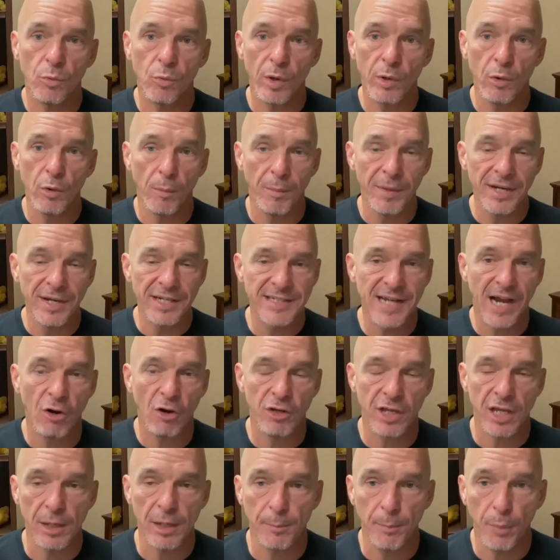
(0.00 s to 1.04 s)
We will be
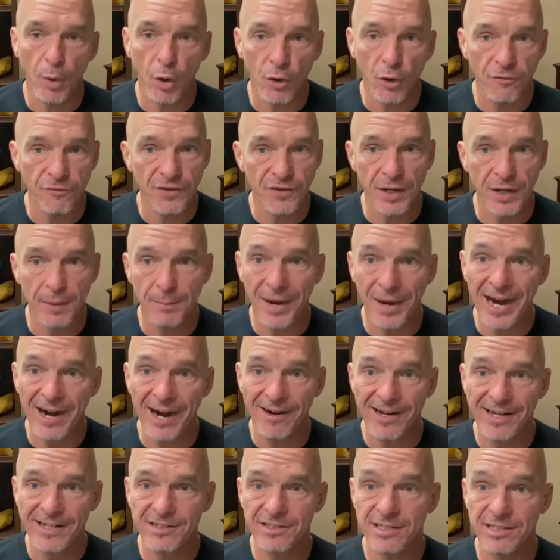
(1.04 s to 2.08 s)
talking perfect
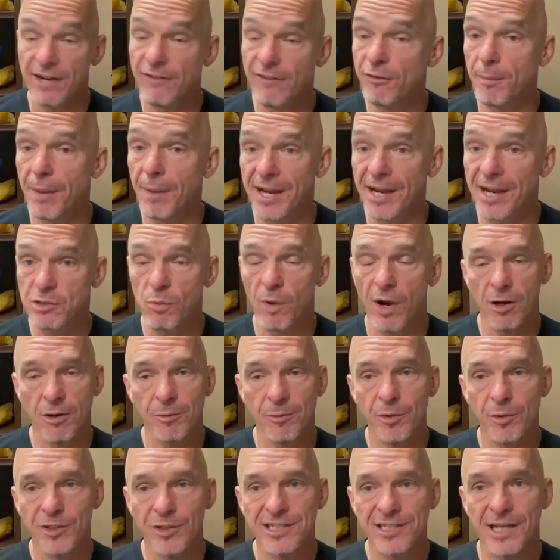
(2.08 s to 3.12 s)
pairings. Everybody's
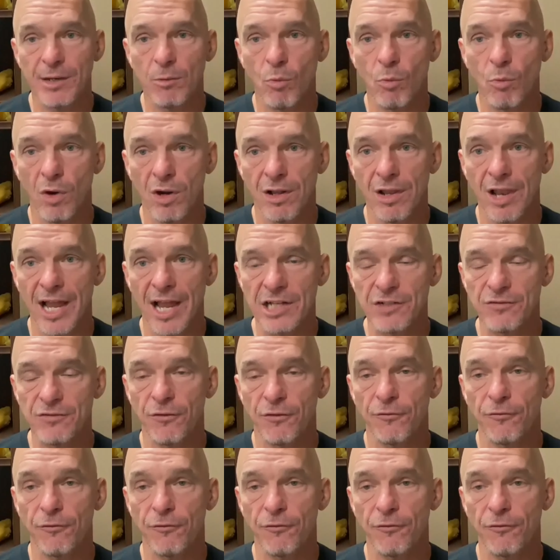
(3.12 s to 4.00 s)
welcome to attend one class for